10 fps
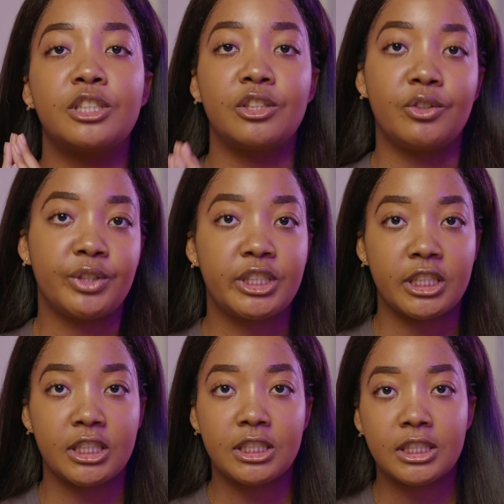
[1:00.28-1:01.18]

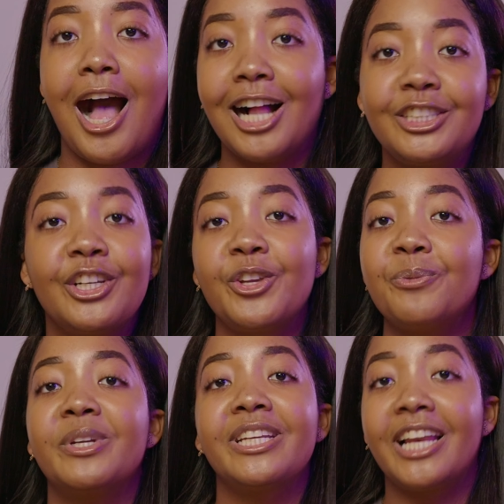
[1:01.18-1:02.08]
solutions.
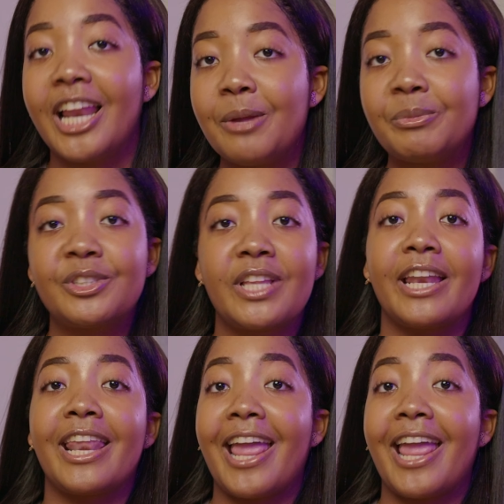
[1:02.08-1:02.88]
Ultrahuman claims that